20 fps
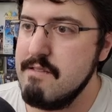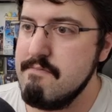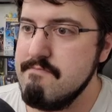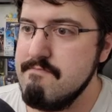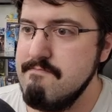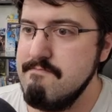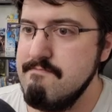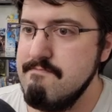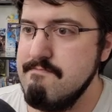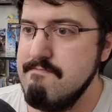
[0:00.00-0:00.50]

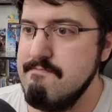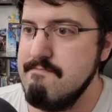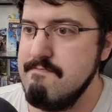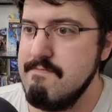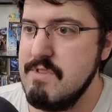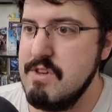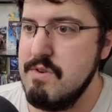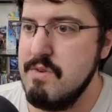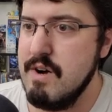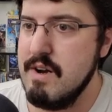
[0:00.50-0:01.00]

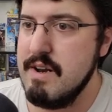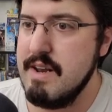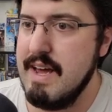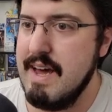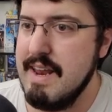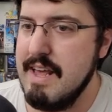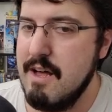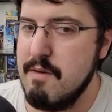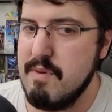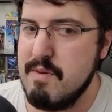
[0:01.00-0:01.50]
you are
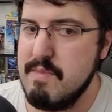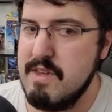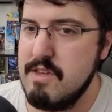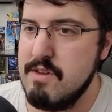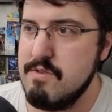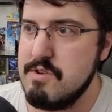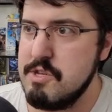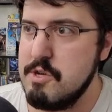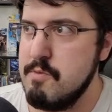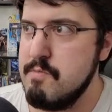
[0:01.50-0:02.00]
not helping me,
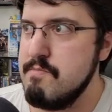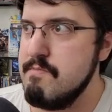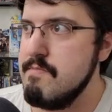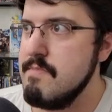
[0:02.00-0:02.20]
YouTube.